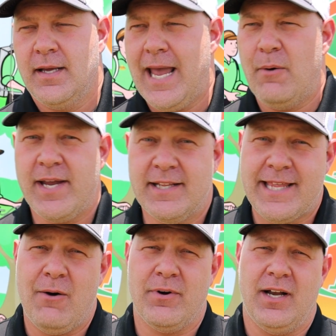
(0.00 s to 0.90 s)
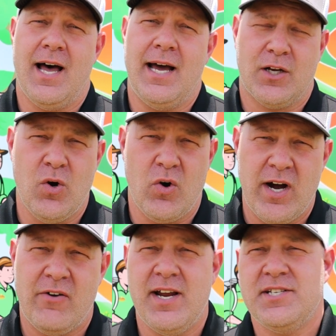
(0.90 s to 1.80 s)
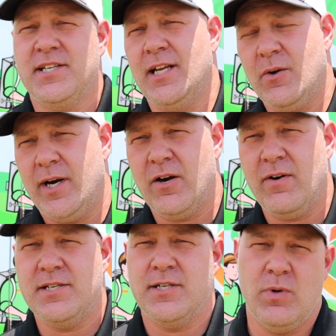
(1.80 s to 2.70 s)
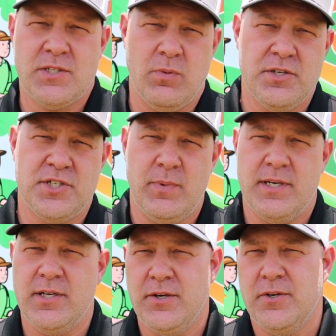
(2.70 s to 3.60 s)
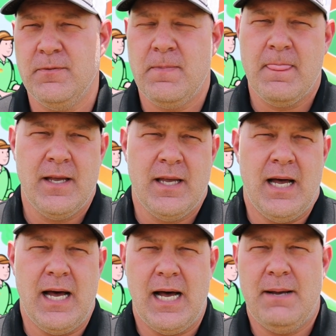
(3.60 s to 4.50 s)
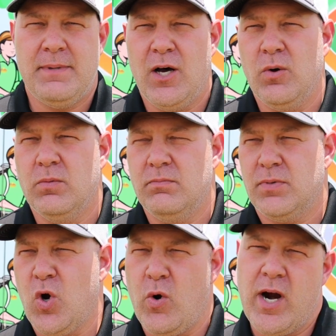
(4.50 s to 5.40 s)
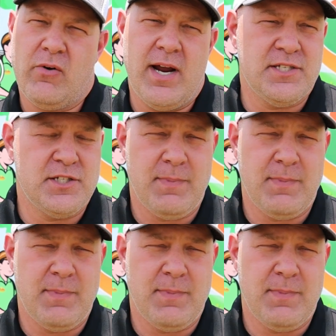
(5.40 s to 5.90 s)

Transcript: Yeah, we get that one a lot. Core aeration, liquid aeration, which one should we do? You know, core aeration is